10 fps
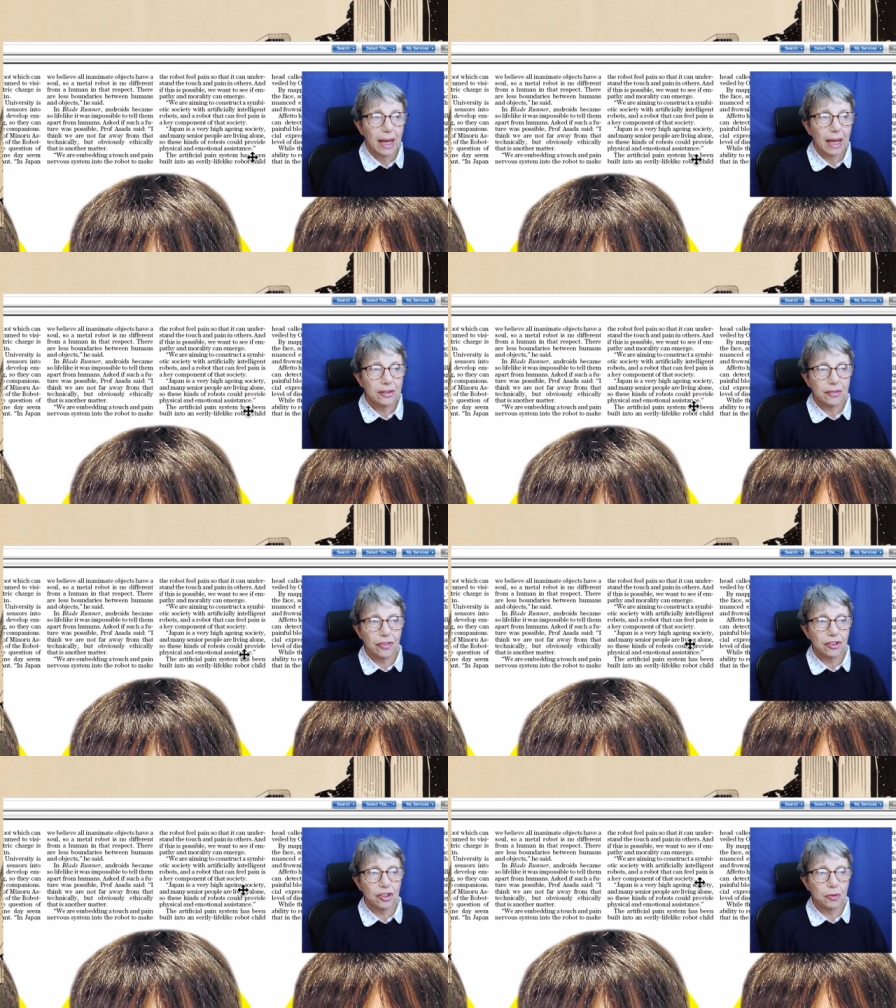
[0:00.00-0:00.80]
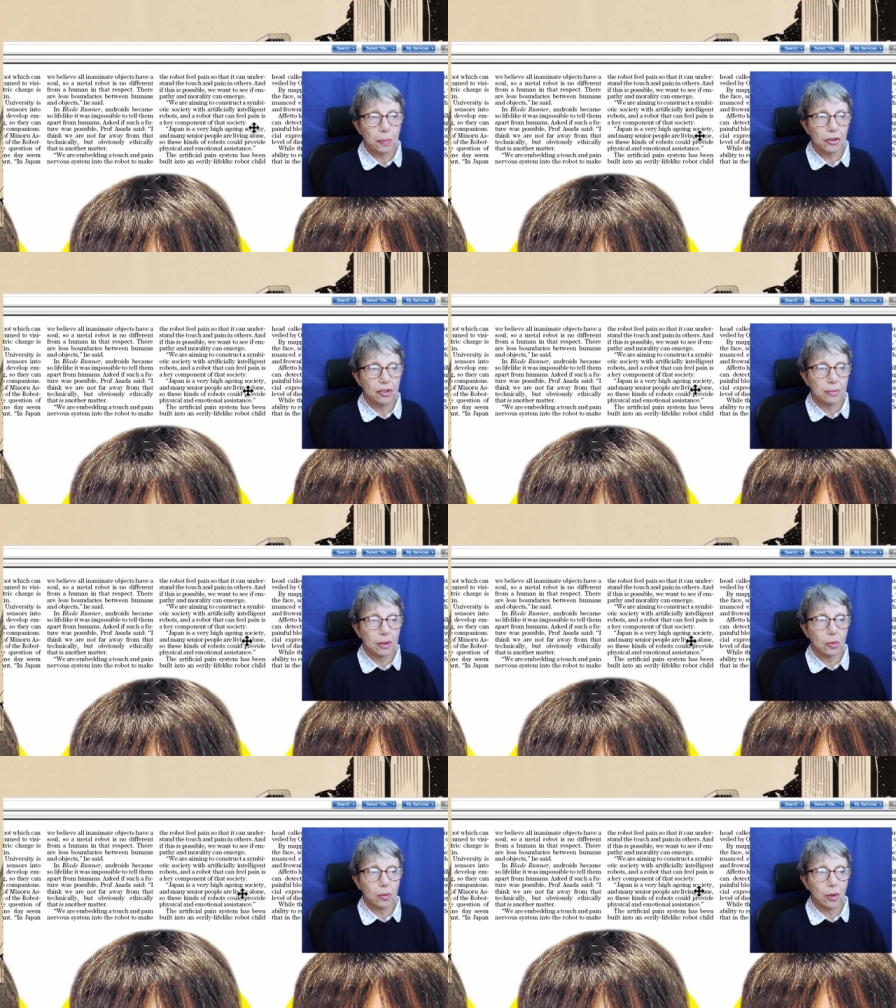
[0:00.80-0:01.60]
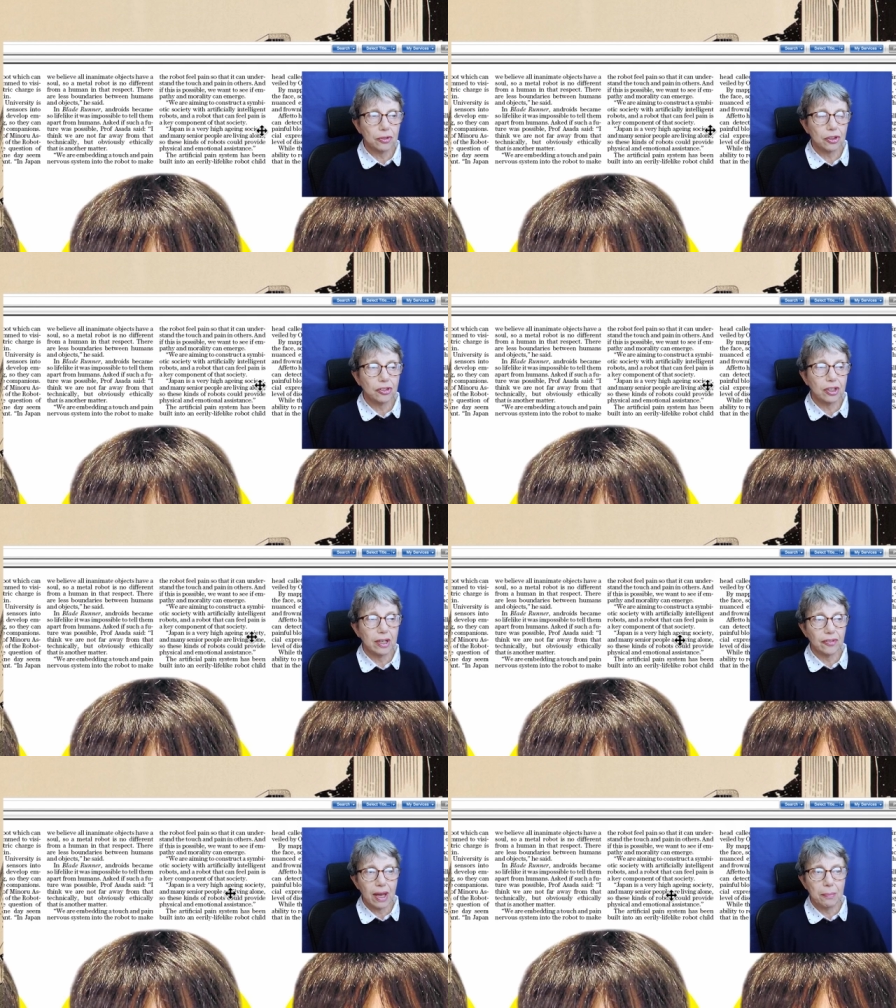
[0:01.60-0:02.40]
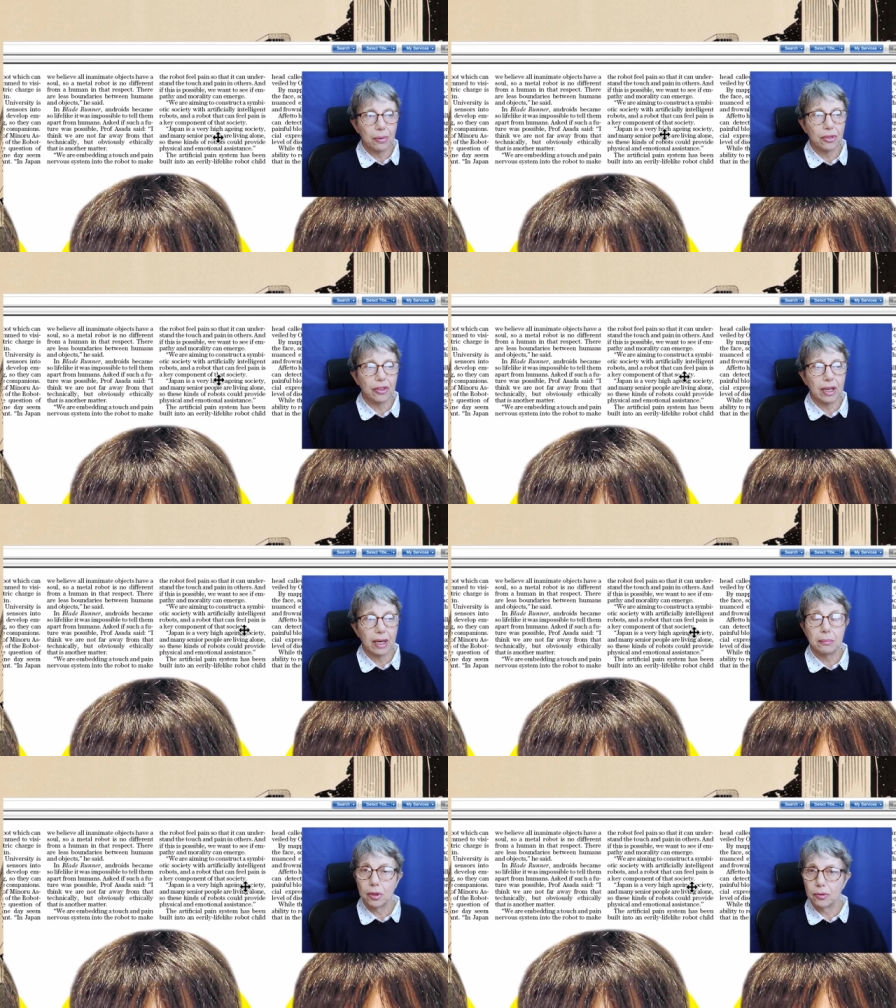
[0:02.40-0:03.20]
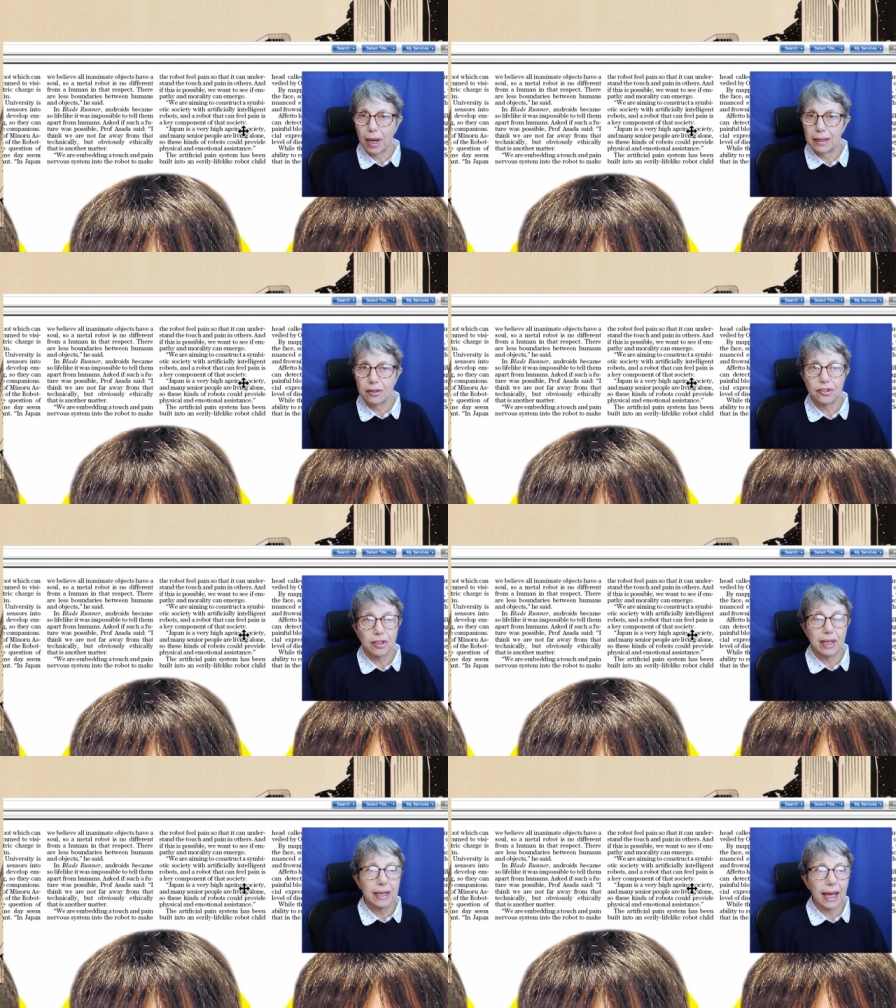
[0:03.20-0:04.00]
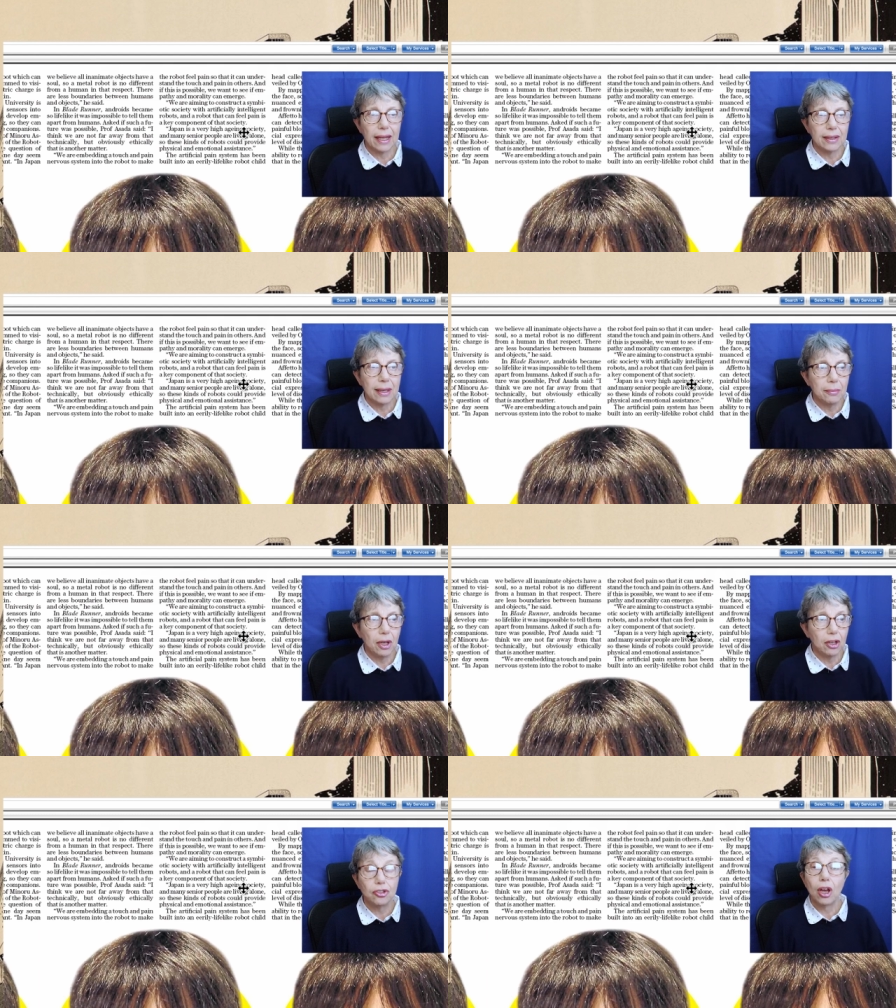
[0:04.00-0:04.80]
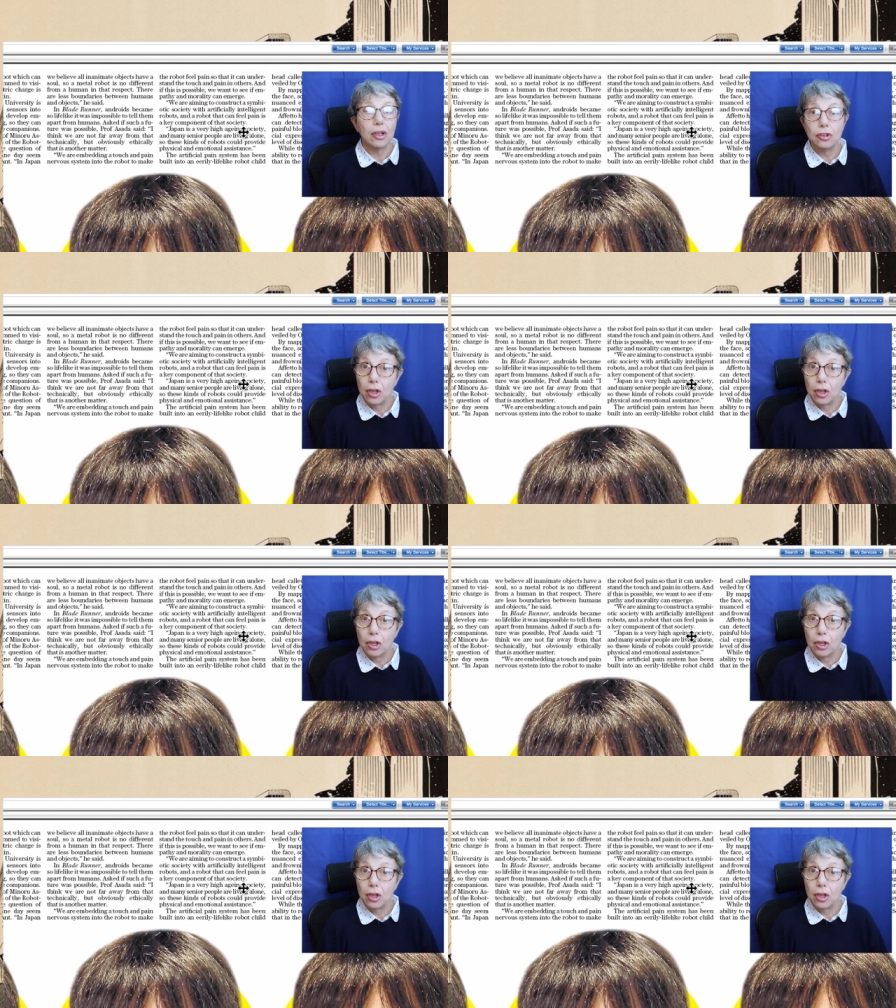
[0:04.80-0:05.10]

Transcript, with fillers: And if this is possible, we want to see if empathy and morality can emerge.